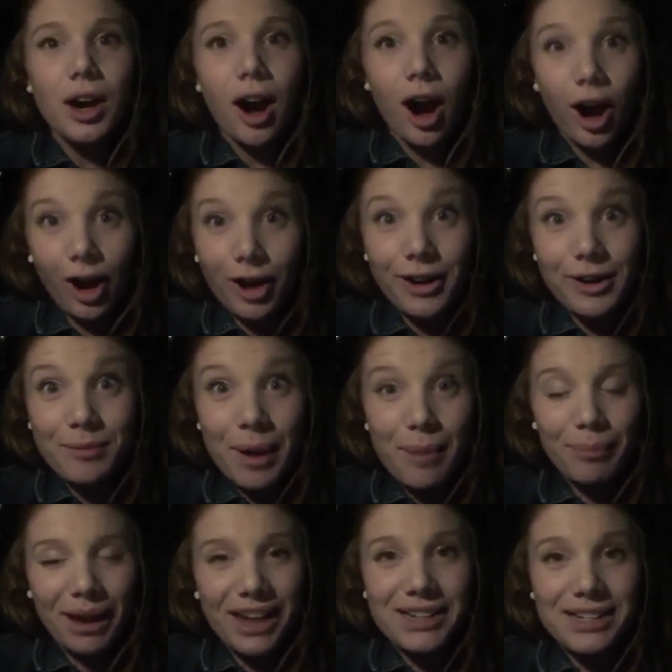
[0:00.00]
hard in my
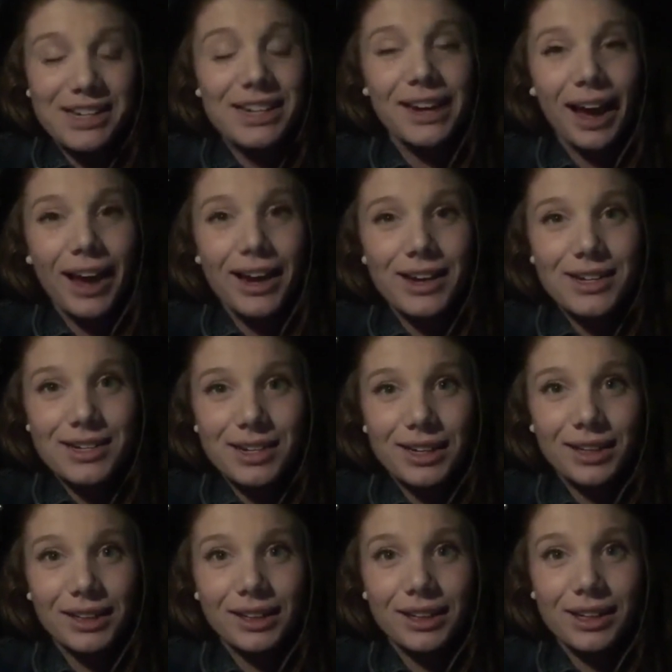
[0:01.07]
bed tonight
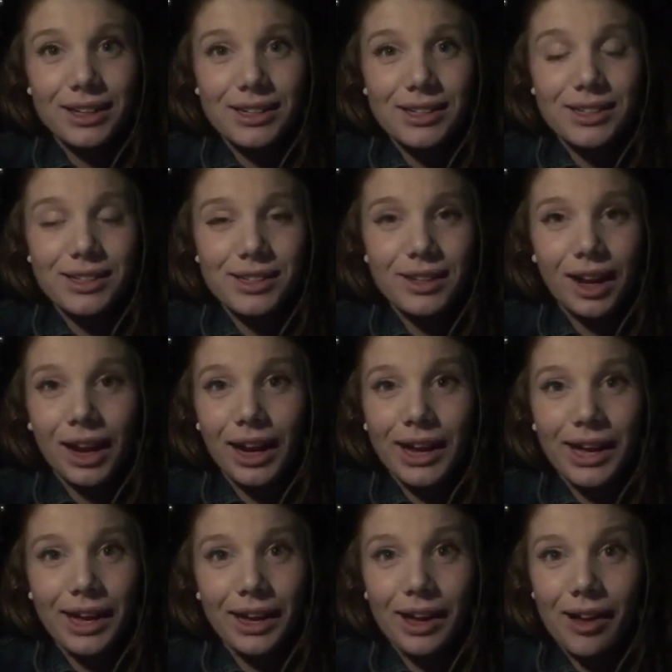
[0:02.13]
because
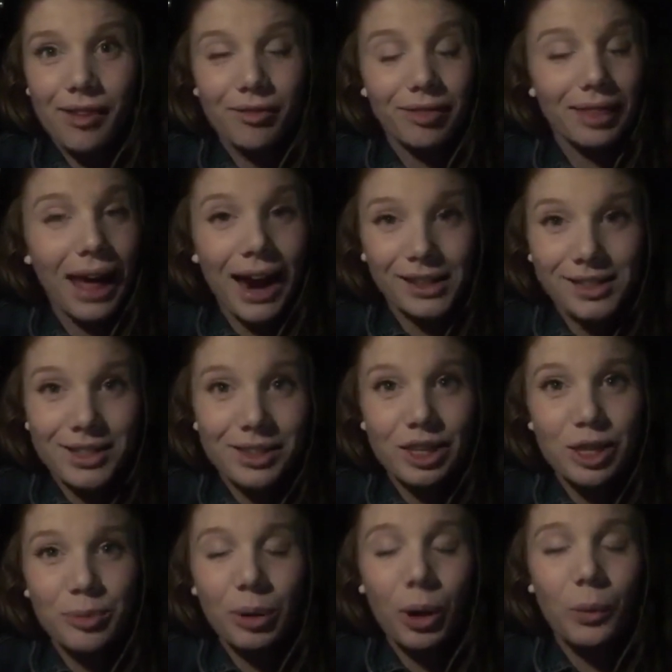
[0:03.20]
I have lacked
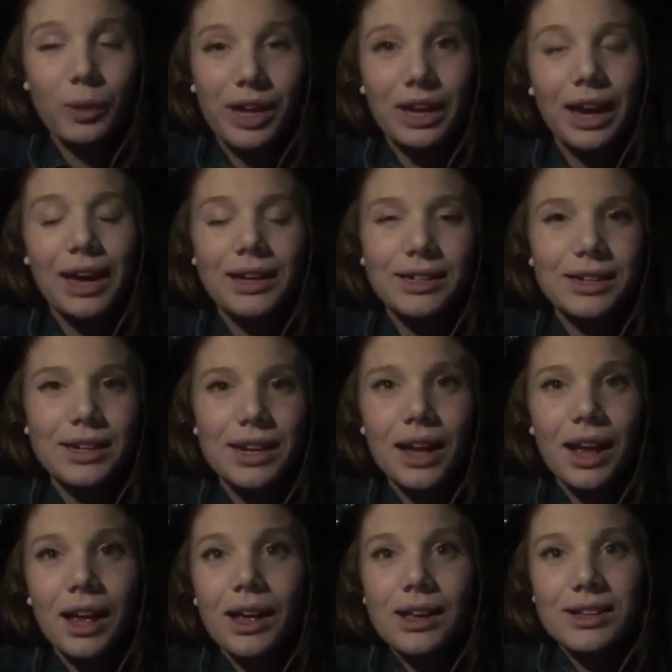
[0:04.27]
sleep all weekend.
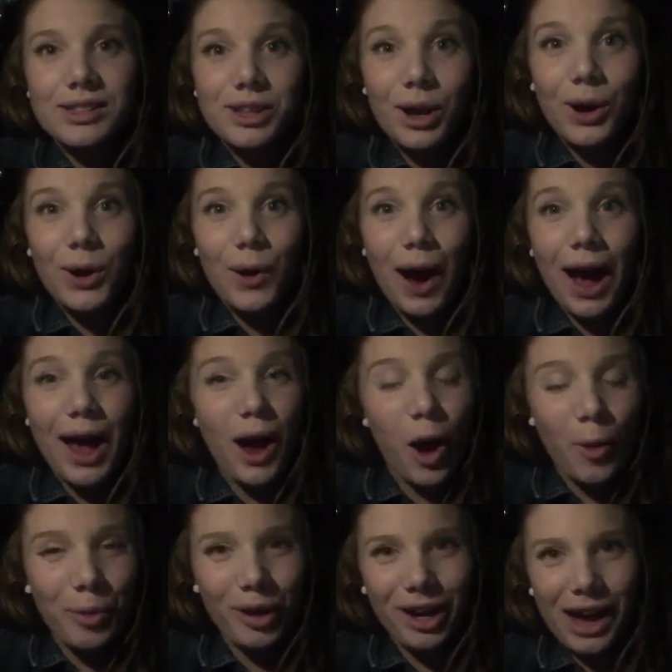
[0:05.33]
So I
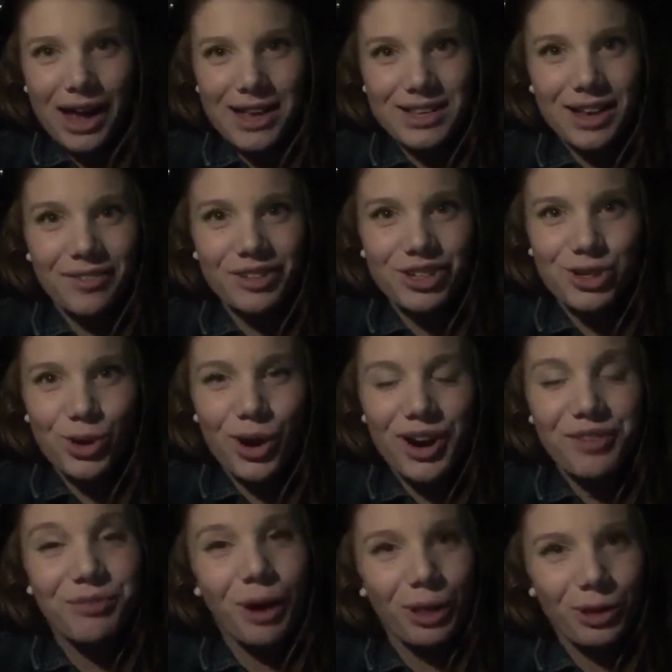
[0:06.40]
hope you guys have
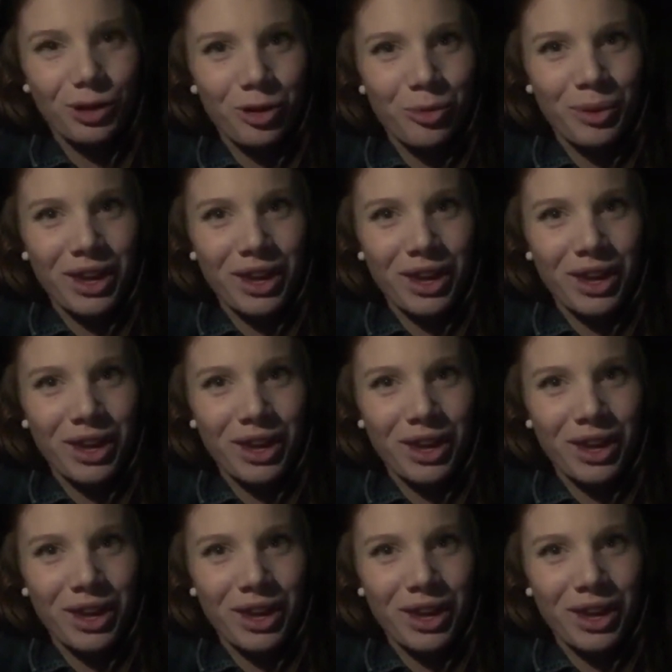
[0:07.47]
enjoyed following